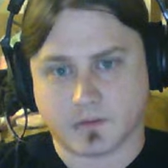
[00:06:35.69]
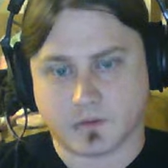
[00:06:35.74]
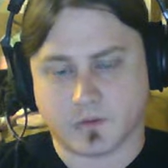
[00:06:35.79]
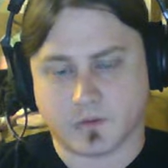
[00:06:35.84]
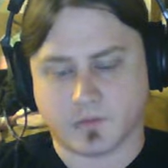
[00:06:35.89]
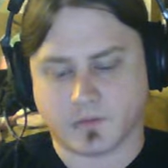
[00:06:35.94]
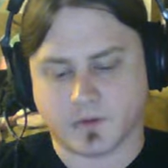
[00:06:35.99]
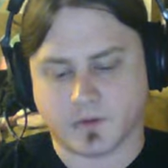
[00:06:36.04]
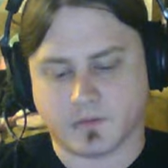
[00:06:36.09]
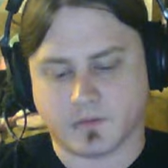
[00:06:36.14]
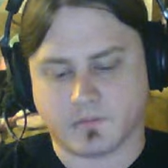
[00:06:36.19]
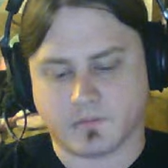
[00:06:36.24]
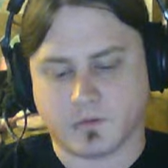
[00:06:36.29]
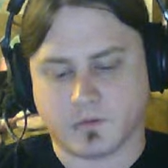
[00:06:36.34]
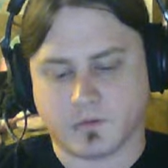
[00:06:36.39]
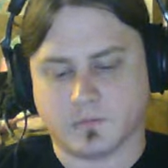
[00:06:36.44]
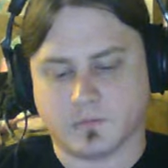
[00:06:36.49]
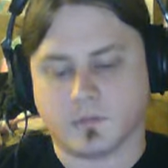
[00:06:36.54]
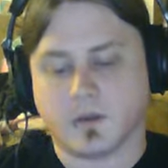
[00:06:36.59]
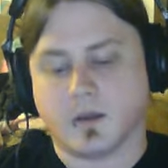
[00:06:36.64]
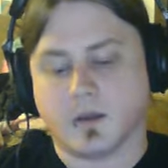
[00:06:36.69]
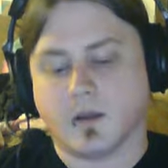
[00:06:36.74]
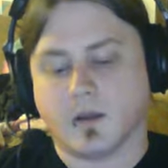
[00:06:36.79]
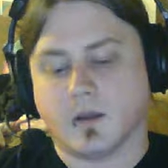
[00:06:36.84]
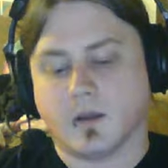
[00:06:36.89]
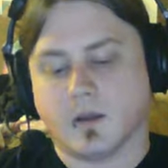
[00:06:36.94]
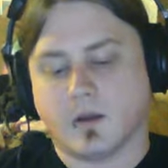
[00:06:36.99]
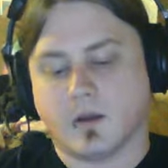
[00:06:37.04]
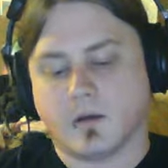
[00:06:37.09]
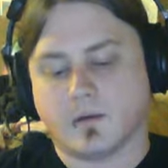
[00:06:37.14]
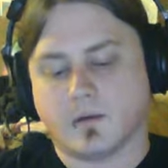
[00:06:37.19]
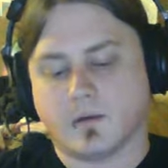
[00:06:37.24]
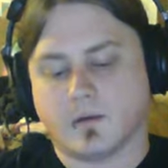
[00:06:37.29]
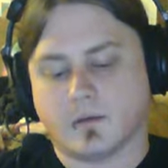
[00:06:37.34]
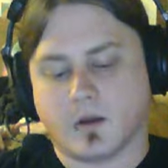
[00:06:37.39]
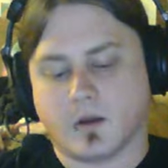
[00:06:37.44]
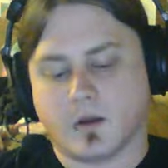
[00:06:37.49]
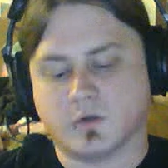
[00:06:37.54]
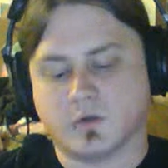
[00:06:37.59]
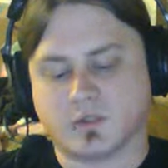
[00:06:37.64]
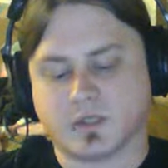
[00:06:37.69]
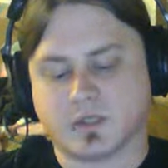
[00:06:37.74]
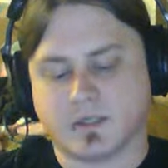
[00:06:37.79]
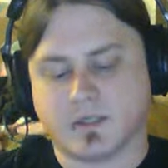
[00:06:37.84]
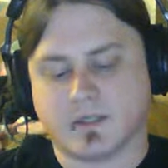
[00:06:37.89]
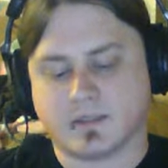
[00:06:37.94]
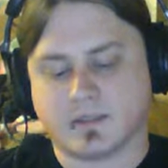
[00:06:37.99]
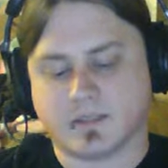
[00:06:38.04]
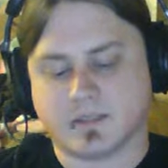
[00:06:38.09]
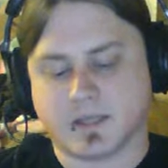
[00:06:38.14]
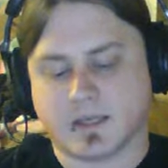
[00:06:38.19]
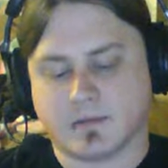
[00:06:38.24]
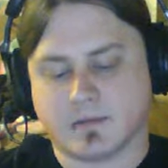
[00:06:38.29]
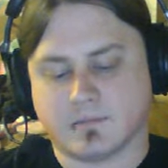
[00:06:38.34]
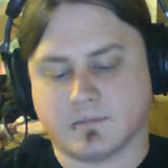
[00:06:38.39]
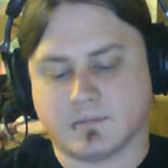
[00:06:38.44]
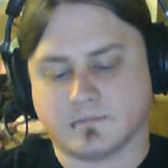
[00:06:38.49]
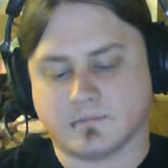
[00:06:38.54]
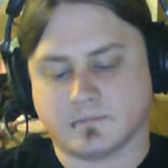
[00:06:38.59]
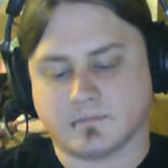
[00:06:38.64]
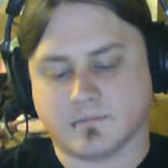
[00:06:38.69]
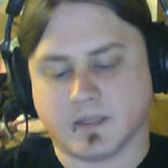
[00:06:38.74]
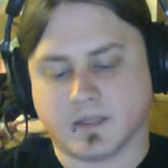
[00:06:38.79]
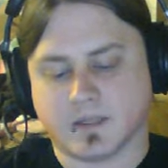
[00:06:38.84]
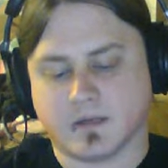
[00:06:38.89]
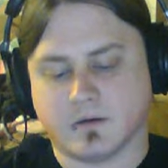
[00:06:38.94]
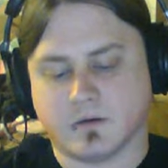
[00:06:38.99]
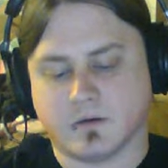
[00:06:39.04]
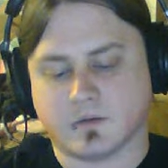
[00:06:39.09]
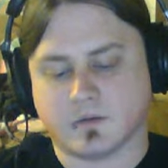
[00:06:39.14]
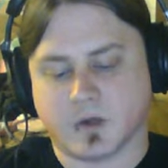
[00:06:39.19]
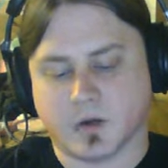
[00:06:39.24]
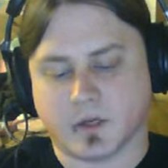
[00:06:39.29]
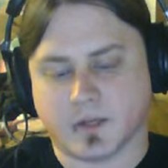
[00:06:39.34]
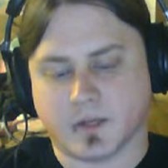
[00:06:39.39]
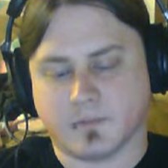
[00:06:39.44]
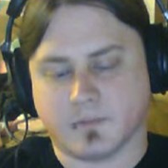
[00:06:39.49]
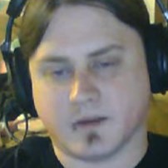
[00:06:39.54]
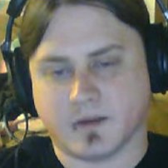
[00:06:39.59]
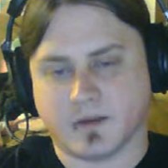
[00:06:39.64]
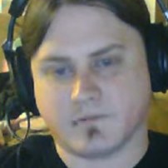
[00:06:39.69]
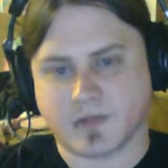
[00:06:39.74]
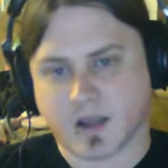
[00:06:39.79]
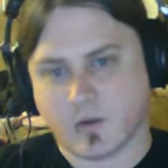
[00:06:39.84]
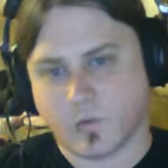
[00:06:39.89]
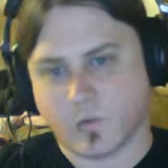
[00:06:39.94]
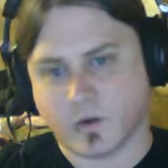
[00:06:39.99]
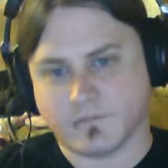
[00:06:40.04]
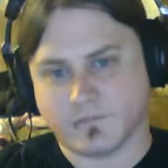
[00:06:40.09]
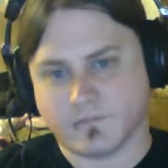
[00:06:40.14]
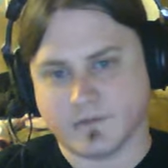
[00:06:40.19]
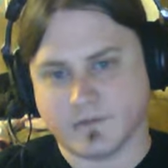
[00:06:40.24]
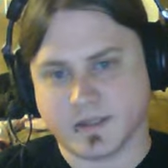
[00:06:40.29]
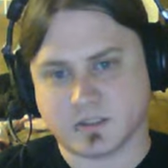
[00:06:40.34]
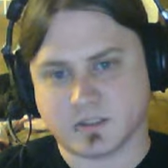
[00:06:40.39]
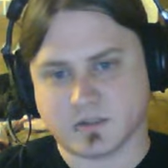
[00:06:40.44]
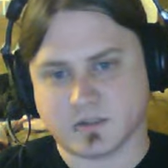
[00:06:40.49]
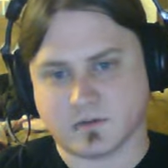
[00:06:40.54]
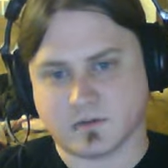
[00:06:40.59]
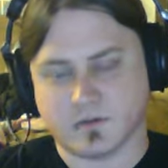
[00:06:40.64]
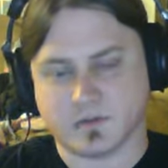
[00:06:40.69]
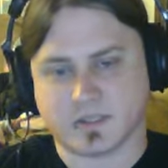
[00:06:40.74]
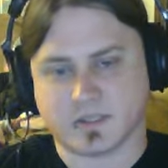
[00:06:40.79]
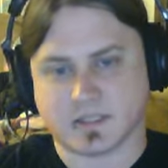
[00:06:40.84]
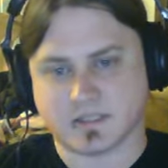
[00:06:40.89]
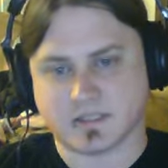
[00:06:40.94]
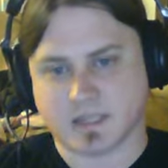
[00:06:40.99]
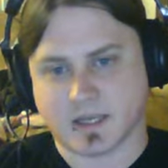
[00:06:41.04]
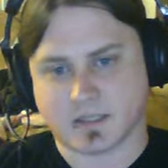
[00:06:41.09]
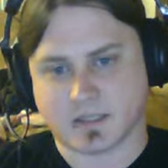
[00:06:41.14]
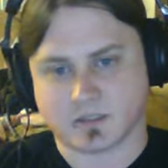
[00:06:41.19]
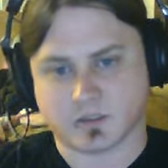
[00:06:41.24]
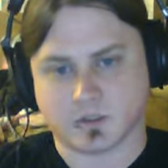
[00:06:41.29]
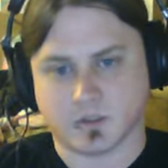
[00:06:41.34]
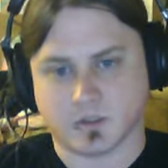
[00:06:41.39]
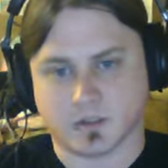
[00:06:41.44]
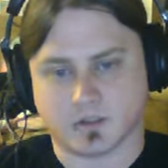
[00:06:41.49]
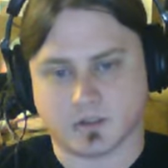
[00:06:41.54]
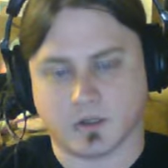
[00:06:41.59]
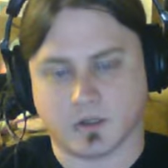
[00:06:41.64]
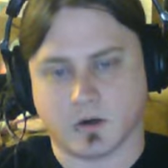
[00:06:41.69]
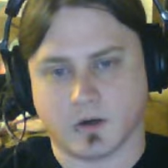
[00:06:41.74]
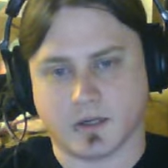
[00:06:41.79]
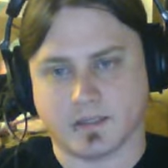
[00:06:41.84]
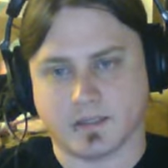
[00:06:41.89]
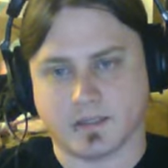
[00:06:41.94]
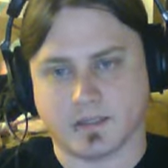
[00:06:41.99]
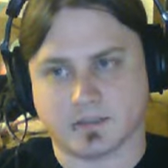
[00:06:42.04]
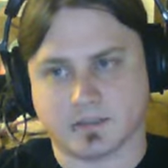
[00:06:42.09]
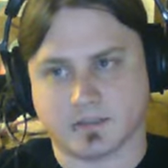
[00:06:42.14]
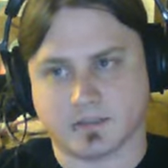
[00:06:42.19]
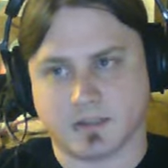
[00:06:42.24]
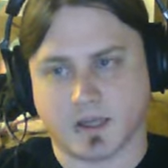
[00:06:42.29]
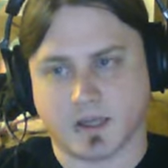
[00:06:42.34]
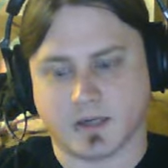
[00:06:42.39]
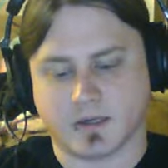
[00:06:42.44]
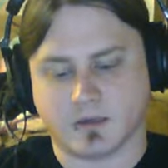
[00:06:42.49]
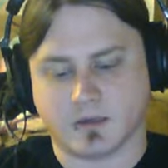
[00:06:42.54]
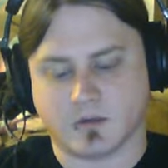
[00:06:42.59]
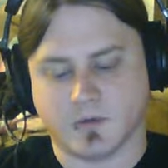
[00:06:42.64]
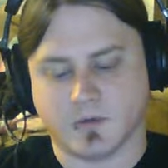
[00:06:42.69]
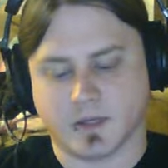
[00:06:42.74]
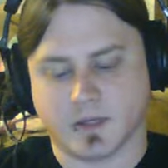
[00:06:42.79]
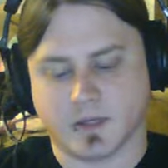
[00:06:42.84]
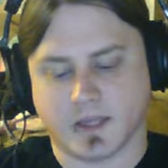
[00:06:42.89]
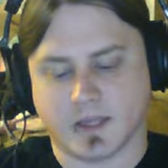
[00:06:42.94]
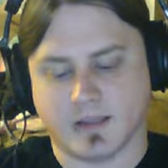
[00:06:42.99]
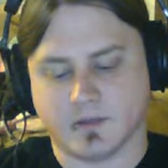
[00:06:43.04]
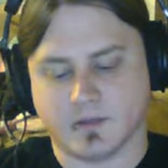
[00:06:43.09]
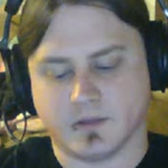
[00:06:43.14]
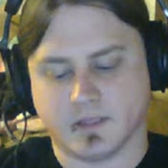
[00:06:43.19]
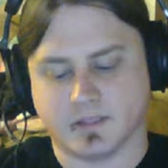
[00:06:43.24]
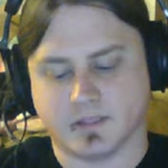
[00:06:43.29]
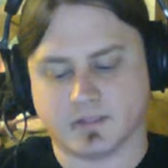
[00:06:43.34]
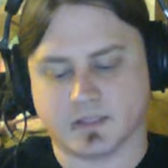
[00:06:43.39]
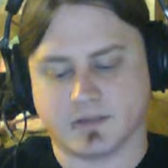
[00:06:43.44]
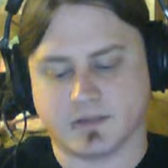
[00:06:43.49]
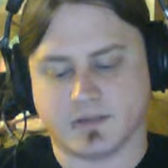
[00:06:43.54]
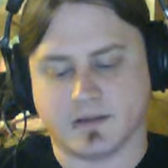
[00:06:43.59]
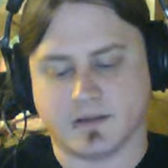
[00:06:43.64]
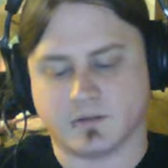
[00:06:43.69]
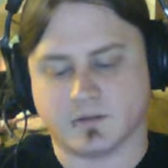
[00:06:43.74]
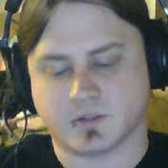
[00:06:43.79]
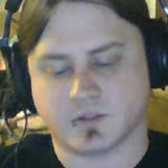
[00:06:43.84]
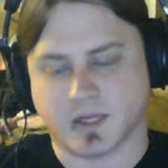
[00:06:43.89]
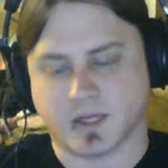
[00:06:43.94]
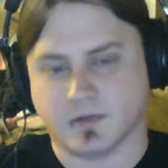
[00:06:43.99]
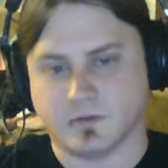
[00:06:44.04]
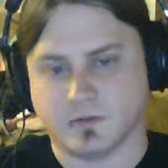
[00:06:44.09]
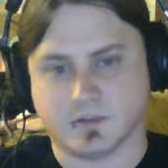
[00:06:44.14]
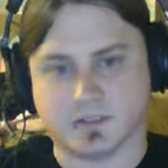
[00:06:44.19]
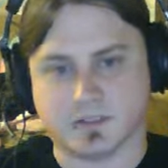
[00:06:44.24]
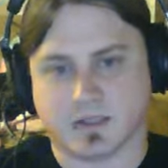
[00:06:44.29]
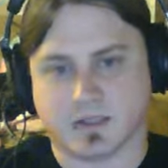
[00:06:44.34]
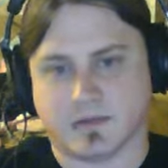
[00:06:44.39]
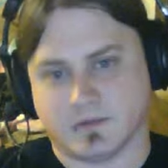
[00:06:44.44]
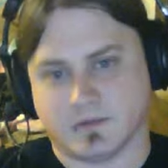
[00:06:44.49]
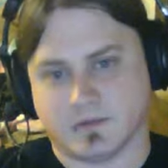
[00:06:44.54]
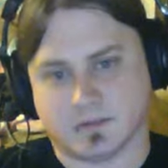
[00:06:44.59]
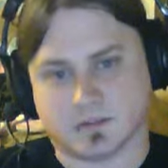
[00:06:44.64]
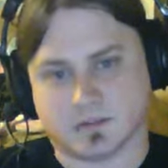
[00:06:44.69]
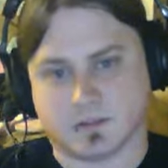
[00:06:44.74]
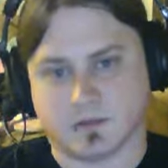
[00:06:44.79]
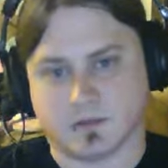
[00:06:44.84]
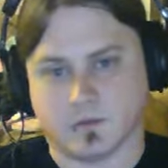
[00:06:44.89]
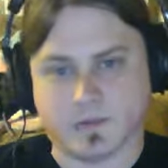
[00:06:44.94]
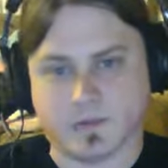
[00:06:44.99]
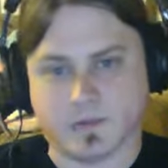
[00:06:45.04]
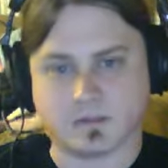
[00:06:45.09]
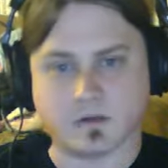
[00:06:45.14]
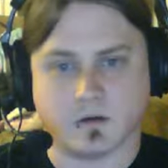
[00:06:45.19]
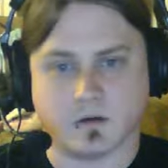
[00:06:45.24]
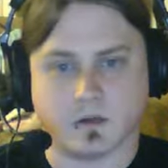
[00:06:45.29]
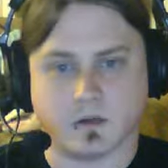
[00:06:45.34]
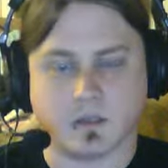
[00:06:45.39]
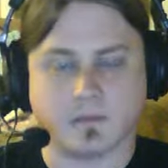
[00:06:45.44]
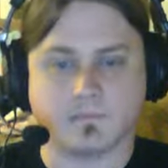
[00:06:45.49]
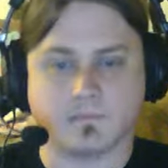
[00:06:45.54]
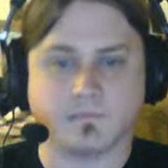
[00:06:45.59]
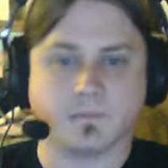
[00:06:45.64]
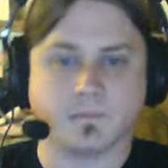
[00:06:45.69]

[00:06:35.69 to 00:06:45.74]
All 3, well, Ocean is a hero target, but I've got 1 of each of those as extra targets, not including Alias, and then Stratos is obviously the win target.